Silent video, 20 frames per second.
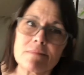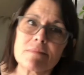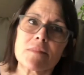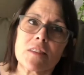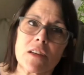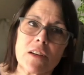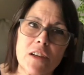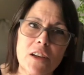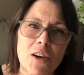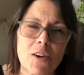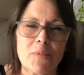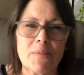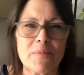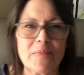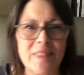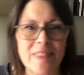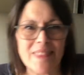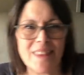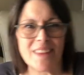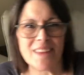there you go.
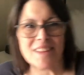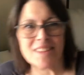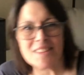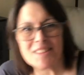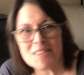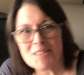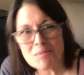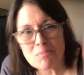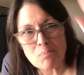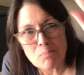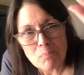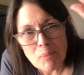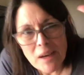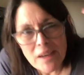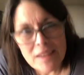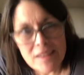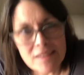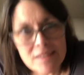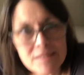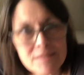Thanks. Bye.